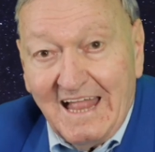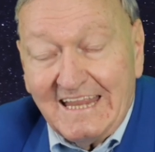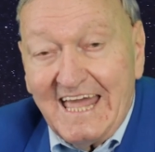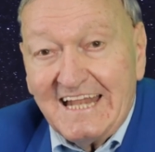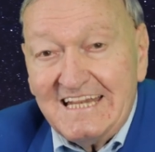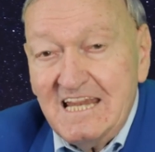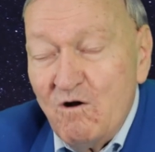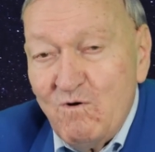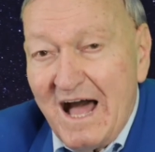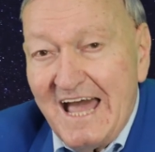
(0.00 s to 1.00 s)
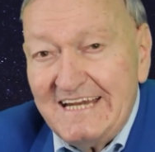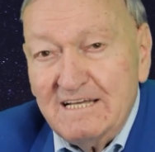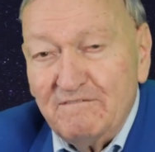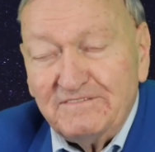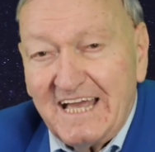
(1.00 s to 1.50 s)
They had no
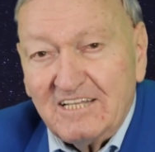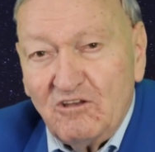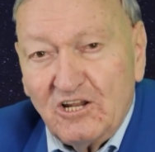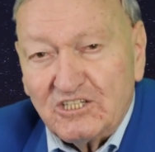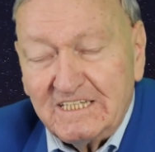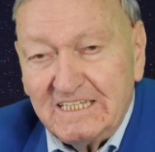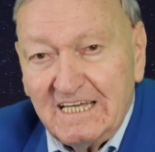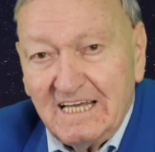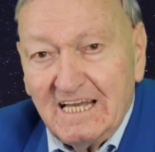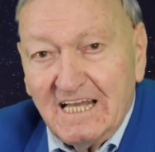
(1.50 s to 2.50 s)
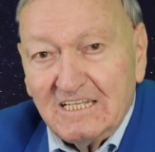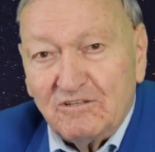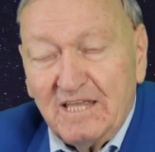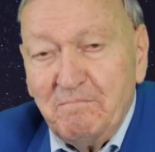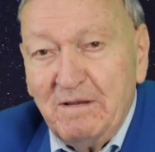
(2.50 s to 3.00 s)
idea of technology. So
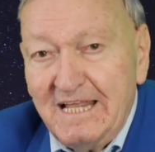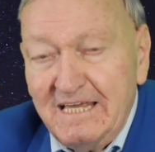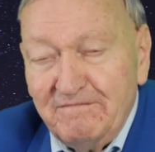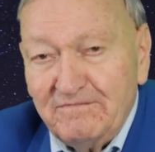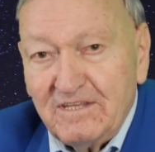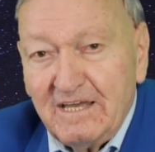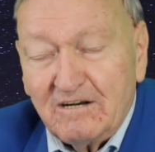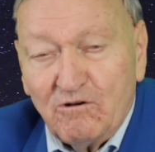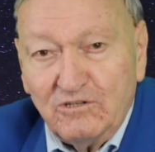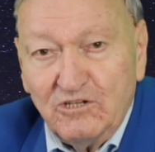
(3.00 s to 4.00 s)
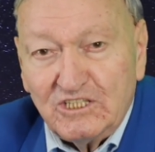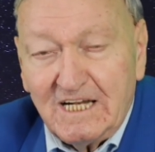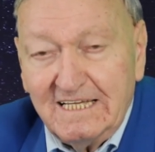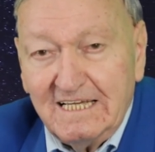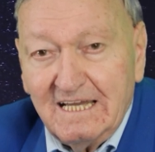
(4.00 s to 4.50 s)
they believed
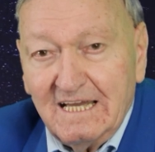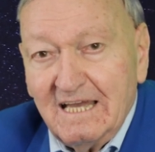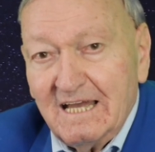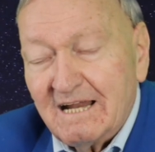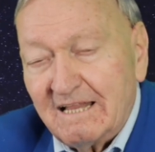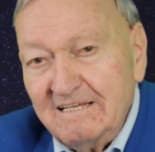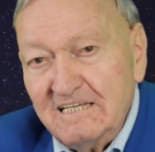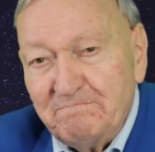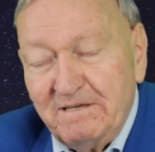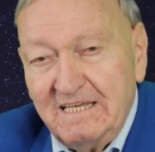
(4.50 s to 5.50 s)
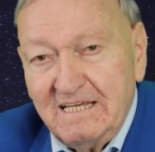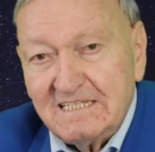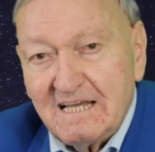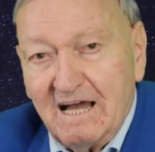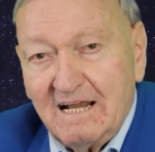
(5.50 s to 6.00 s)
erroneously that these
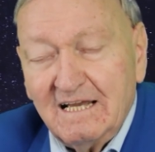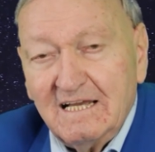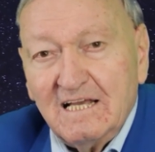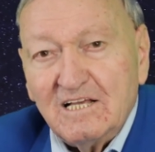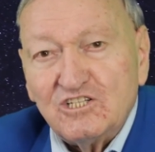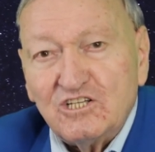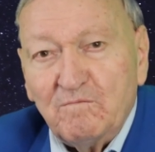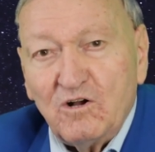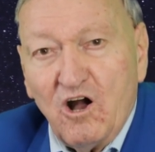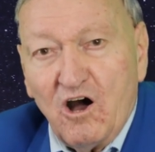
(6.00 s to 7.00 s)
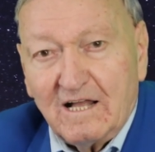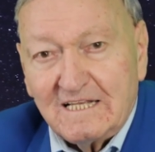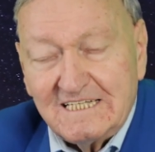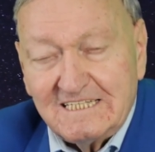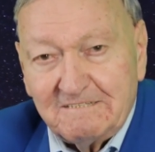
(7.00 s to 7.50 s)
beings are some
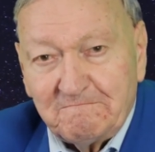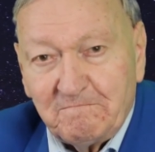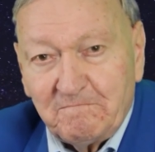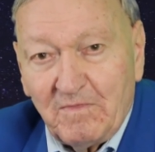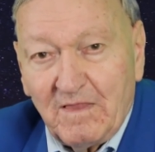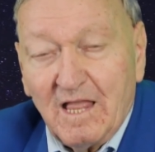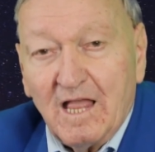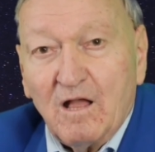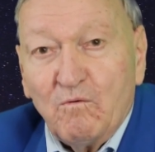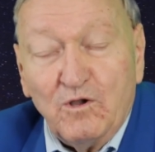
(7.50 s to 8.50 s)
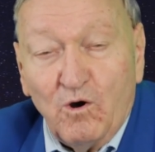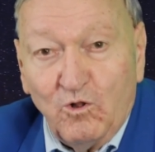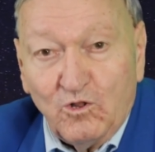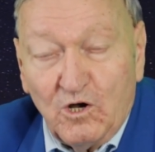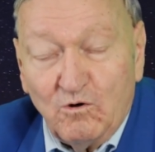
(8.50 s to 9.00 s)
gods. We
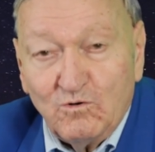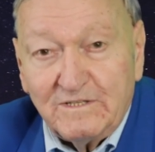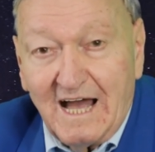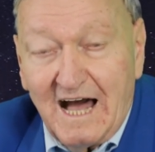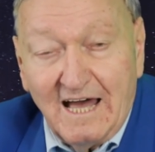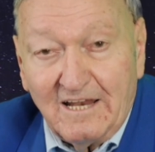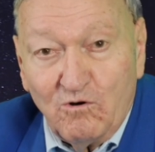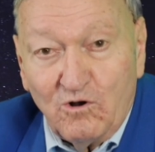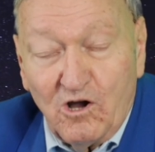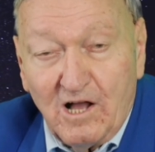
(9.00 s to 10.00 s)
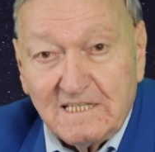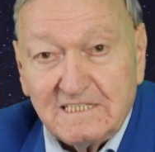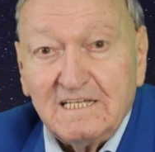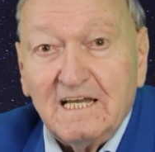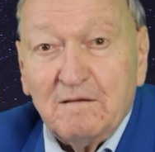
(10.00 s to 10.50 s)
all know there are no
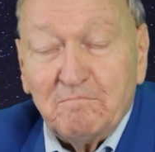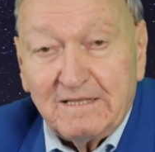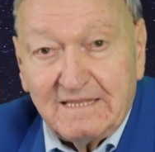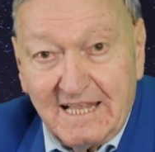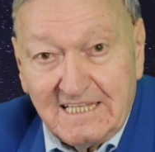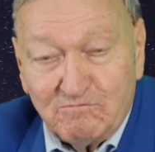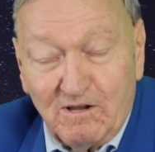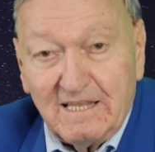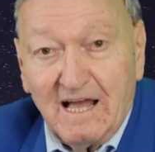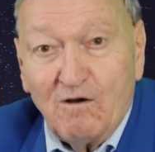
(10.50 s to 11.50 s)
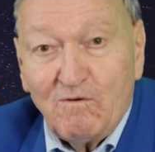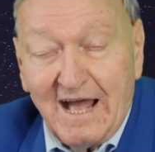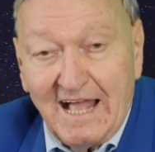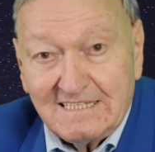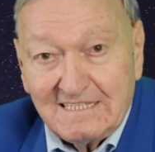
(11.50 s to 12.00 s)
gods, but that's what our
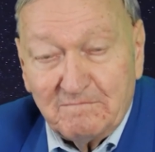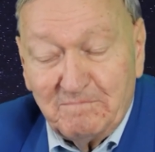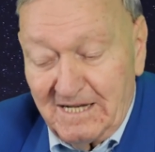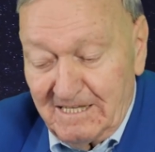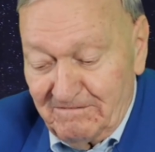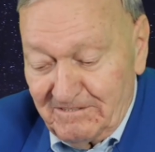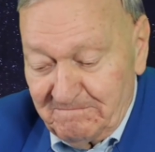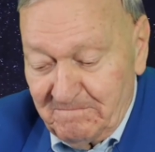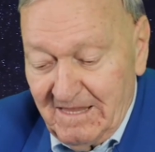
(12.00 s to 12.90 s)
ancestor believes.